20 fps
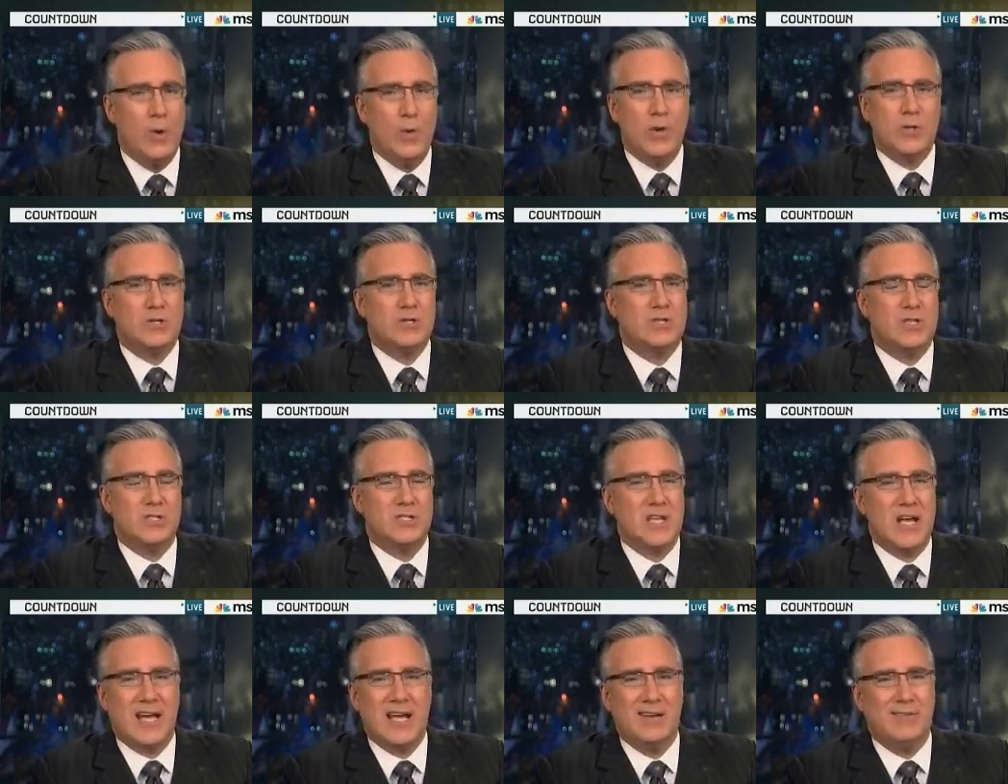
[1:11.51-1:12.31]
which is the
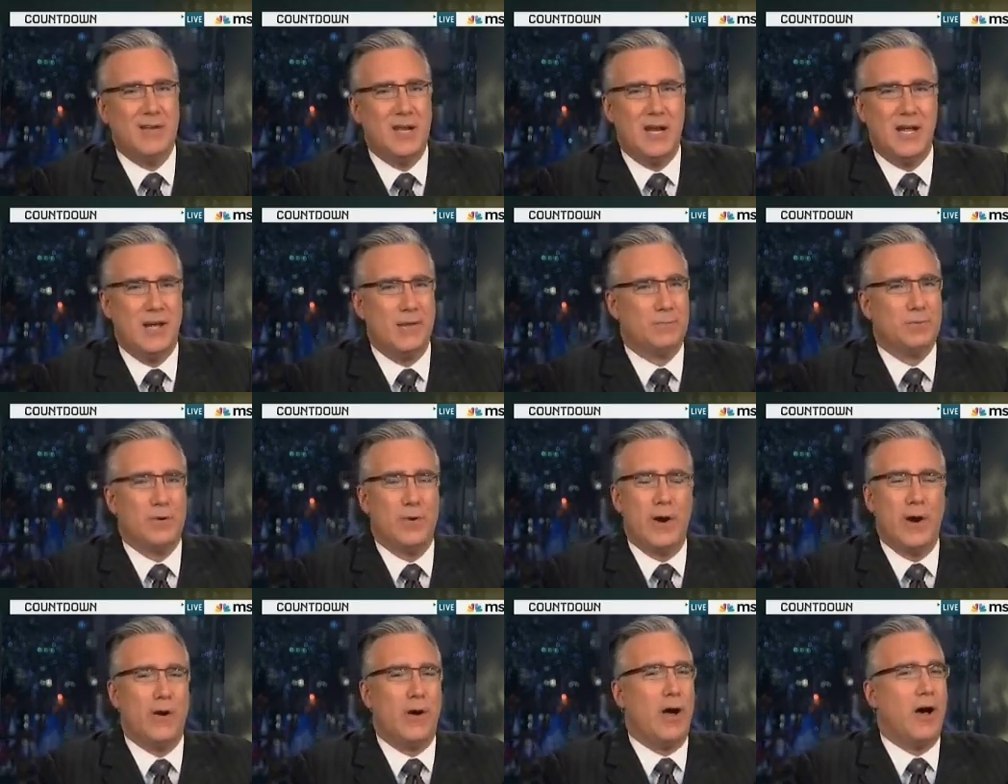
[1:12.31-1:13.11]
second leading
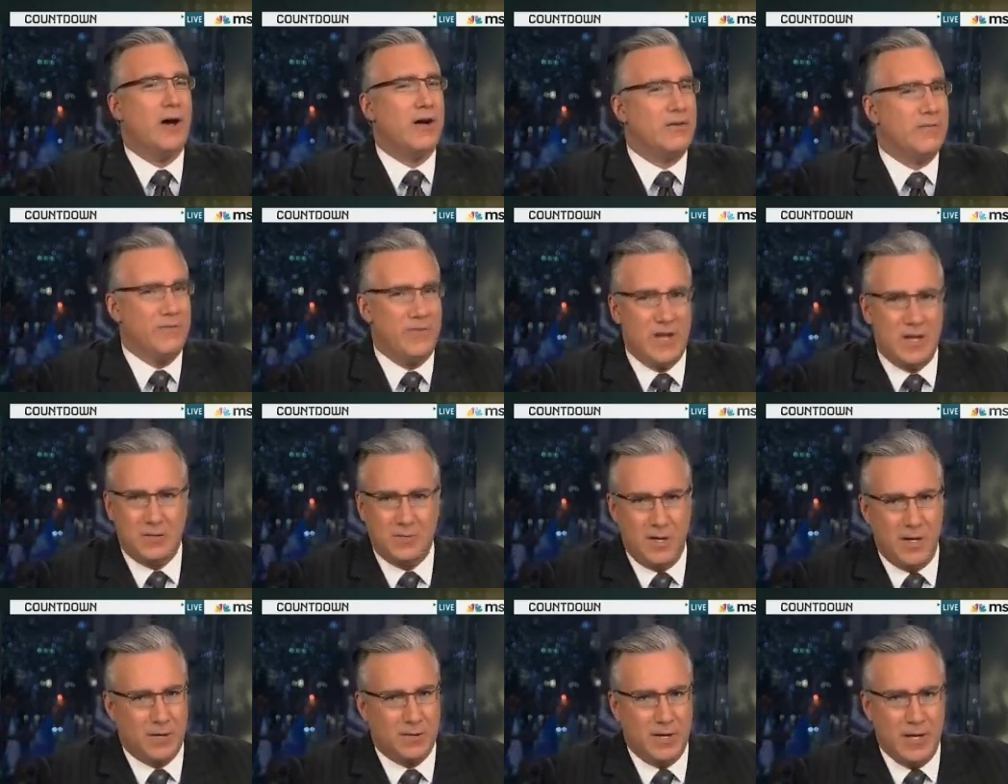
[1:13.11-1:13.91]
employer of
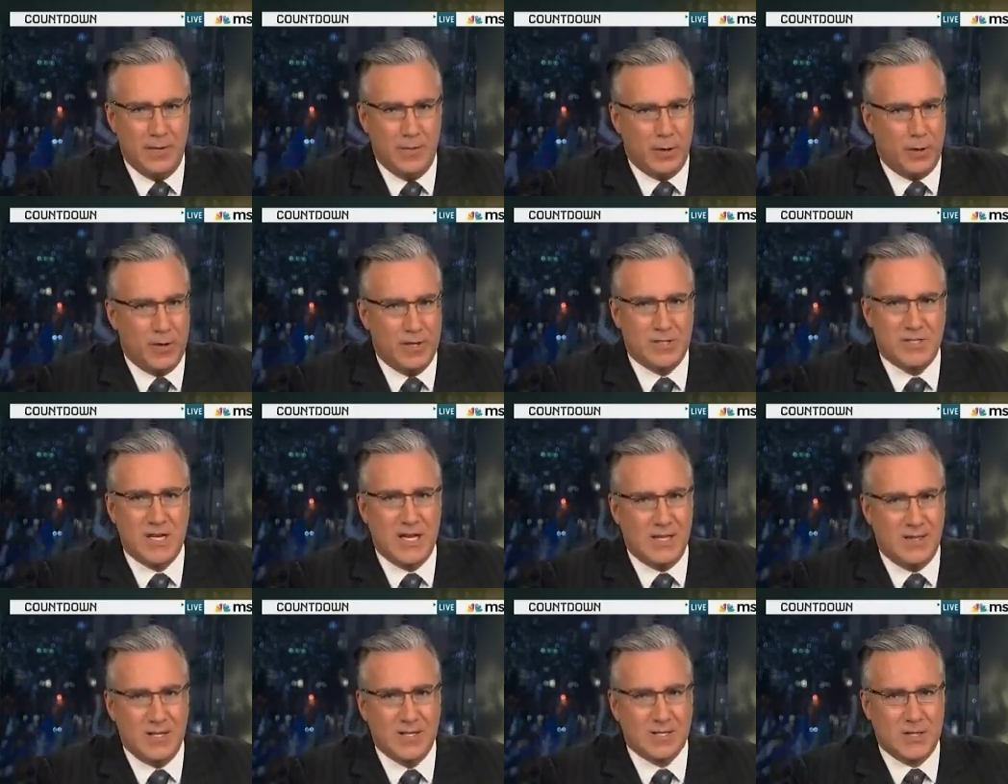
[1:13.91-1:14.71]
illegal
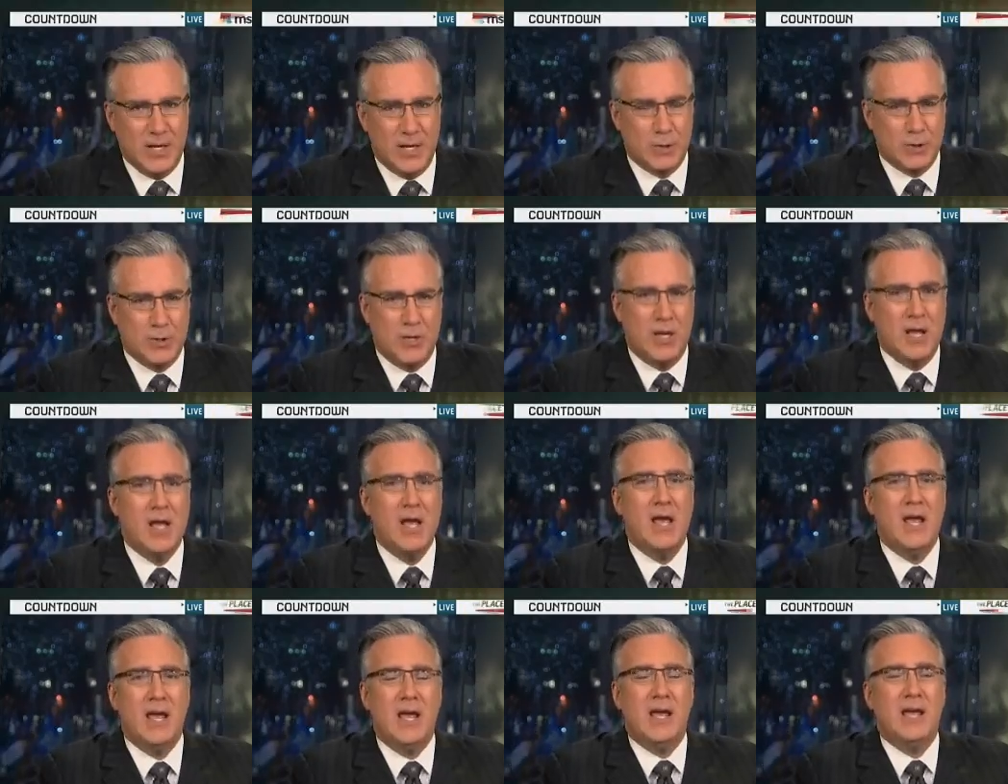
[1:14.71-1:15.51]
immigrants in this country,
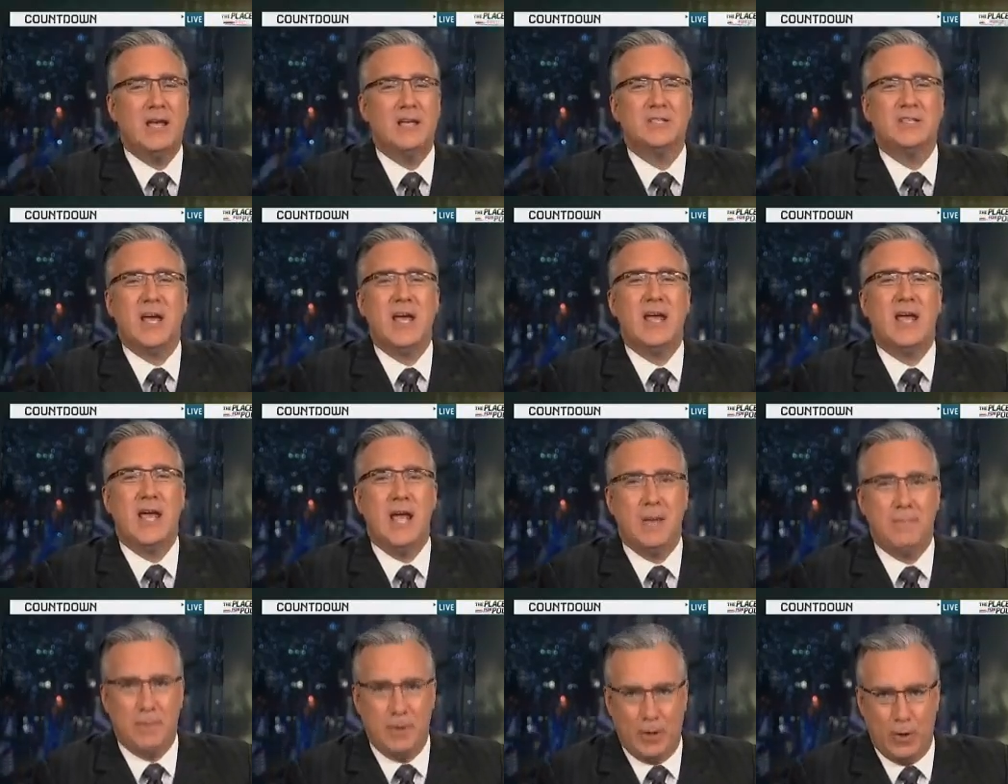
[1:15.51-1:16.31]
he is a
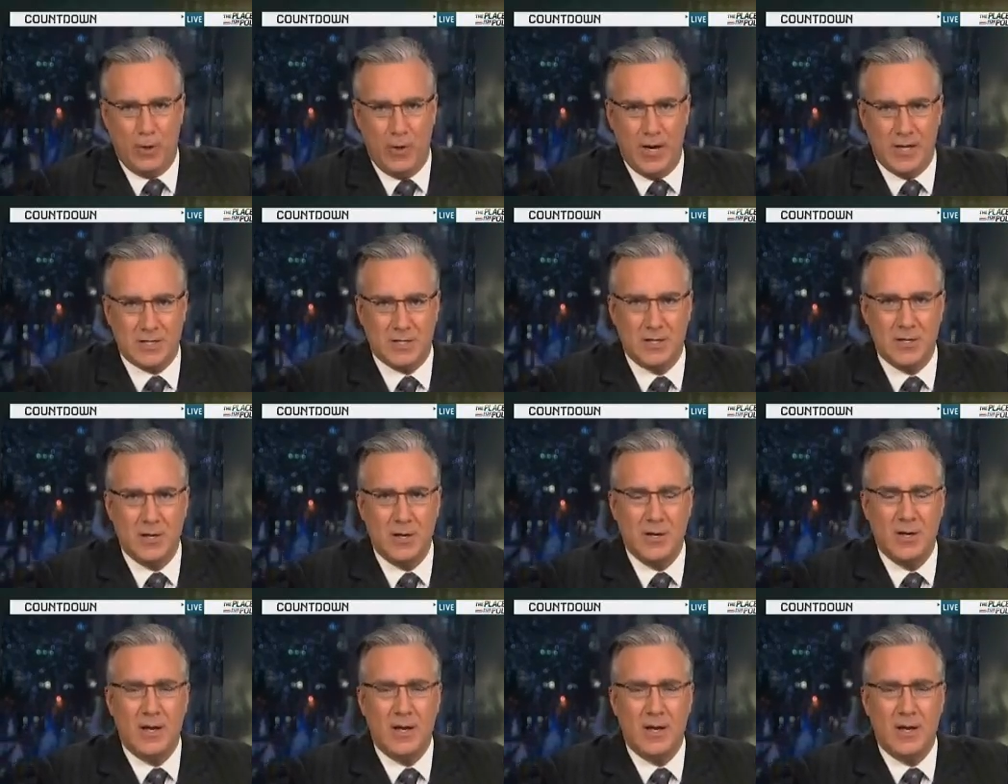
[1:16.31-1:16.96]
hypocrite.